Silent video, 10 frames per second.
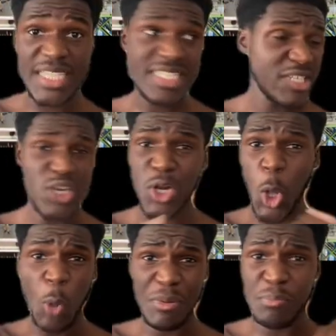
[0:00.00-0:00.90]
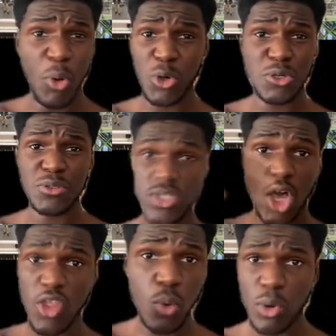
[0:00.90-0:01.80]
Basically trying to open portals
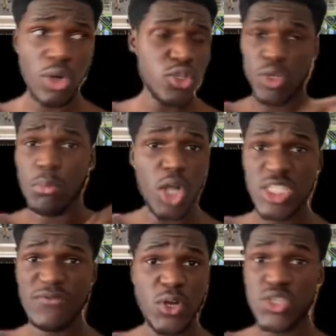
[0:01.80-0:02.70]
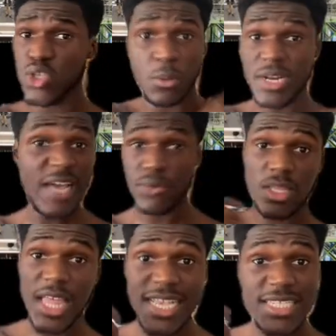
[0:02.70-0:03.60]
to other worlds or multiverses or
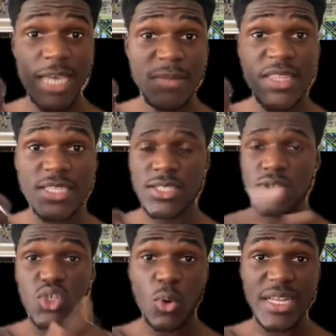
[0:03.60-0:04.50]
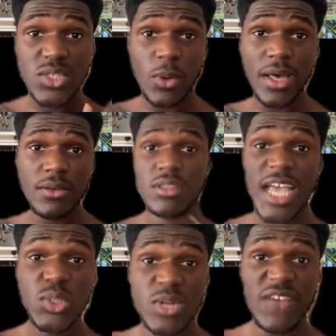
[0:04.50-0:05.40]
whatever. The last time they did this in twenty twelve,
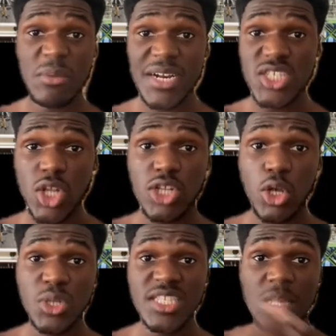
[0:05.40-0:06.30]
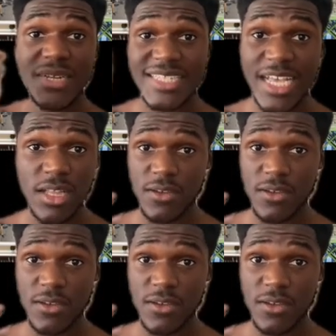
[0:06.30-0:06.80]
that's when everybody started noticing the Mandela